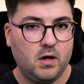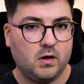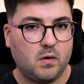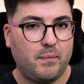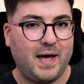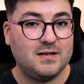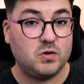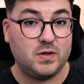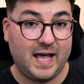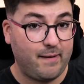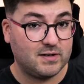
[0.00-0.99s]
compared to
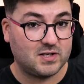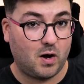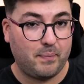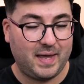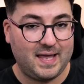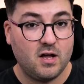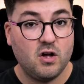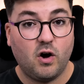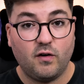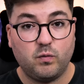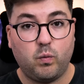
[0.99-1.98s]
the MSRP
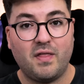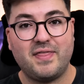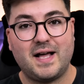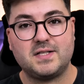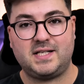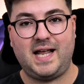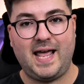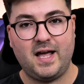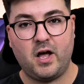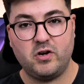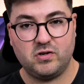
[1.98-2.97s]
of
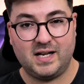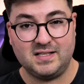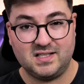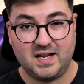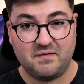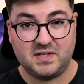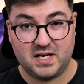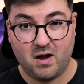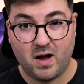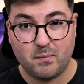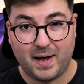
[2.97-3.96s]

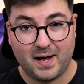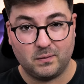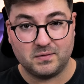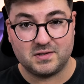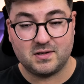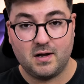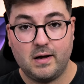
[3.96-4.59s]
£1,879.